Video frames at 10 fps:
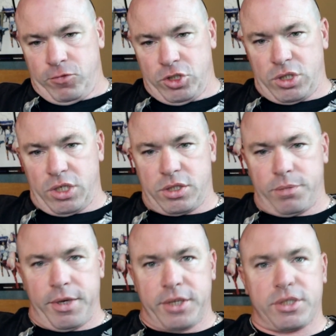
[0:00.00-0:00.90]
It just
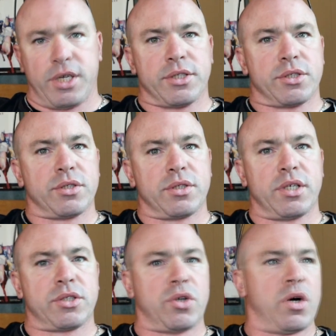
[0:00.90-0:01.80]
doesn't make sense.
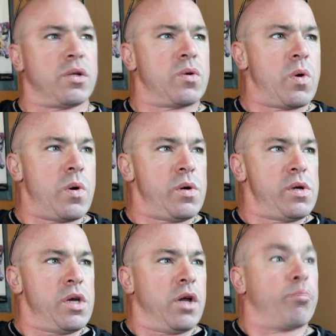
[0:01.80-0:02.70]
That's all.
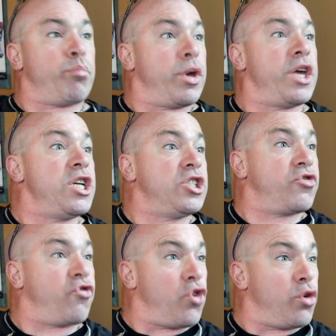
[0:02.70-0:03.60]

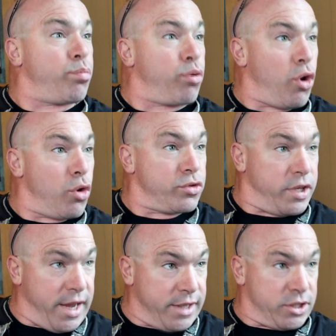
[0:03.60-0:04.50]
Peaceful
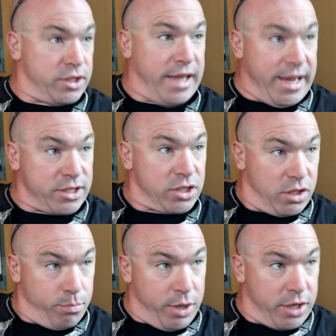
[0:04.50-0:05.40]
protest. That's
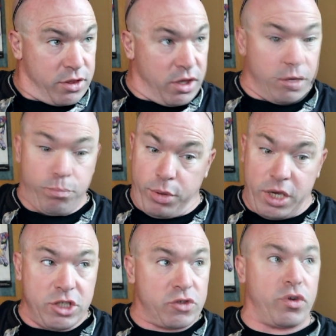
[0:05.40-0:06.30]
the big thing.
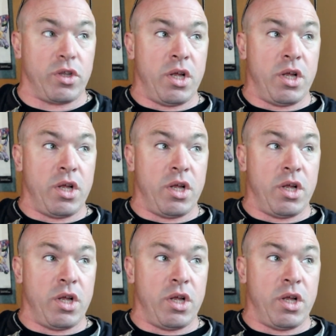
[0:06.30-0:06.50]
Peaceful.